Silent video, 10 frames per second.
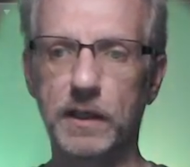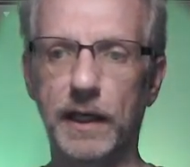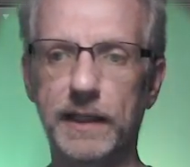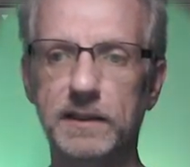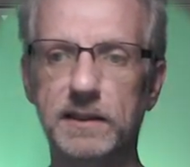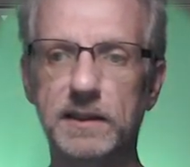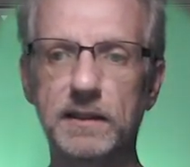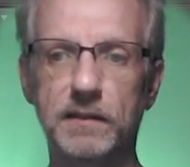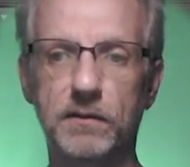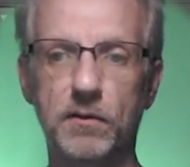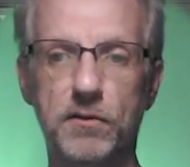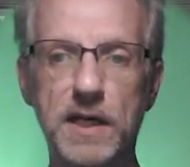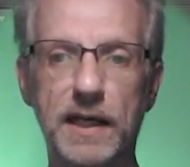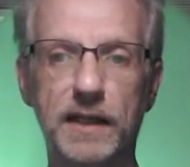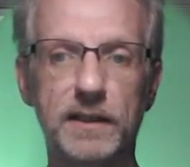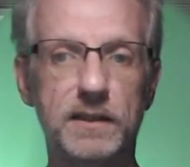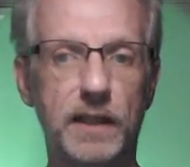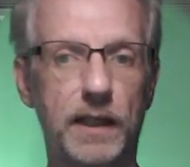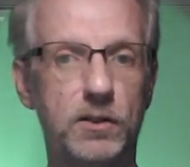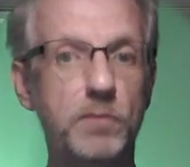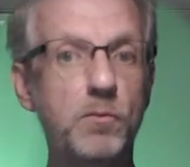I can see that the thing isn't actually